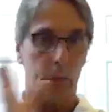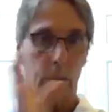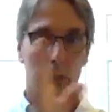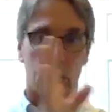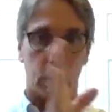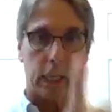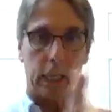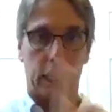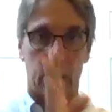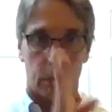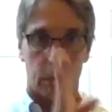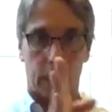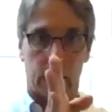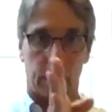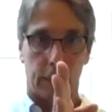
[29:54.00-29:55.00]
we'll start at
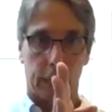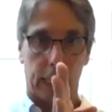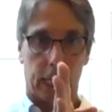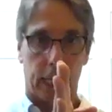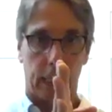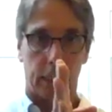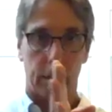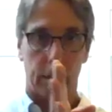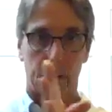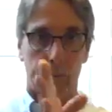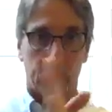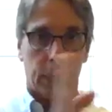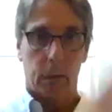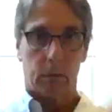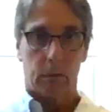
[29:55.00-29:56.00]
center again.
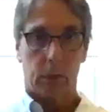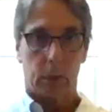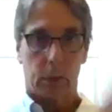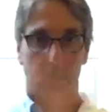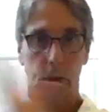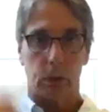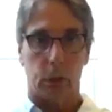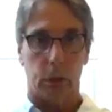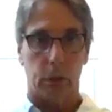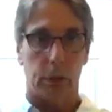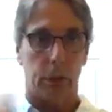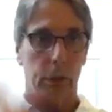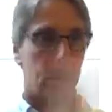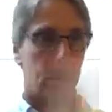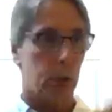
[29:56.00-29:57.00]
We'll go
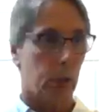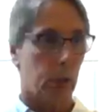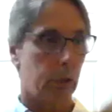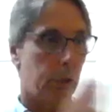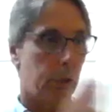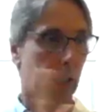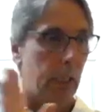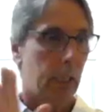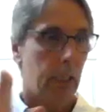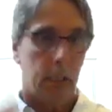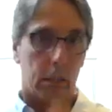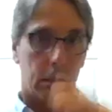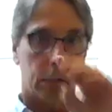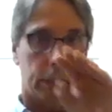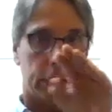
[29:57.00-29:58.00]
shoulder to shoulder,
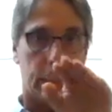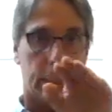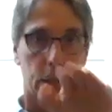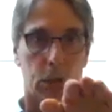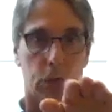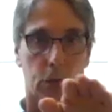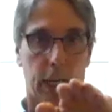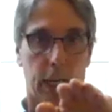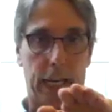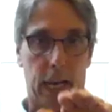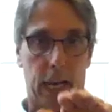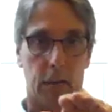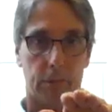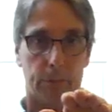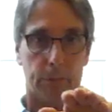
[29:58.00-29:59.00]
looking straight
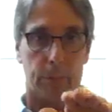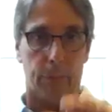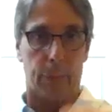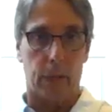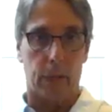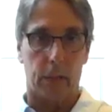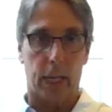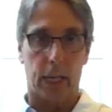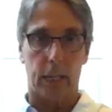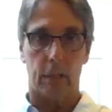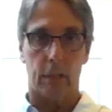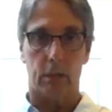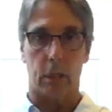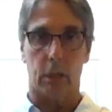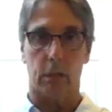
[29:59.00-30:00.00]
out. Okay.
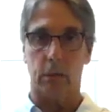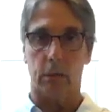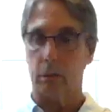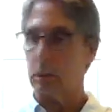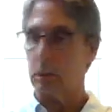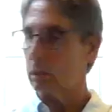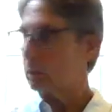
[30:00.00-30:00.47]
So let's